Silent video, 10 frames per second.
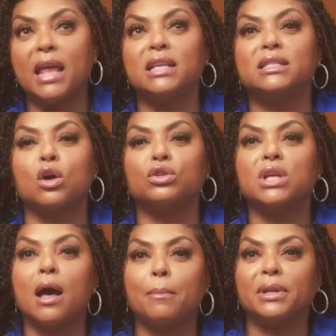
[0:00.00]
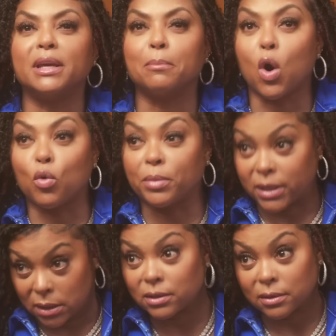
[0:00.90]
and it's those humbling
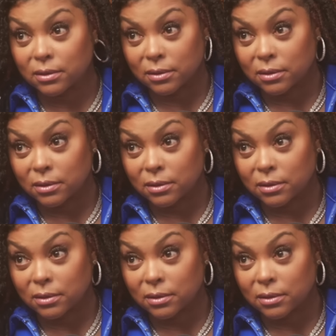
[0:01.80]
moments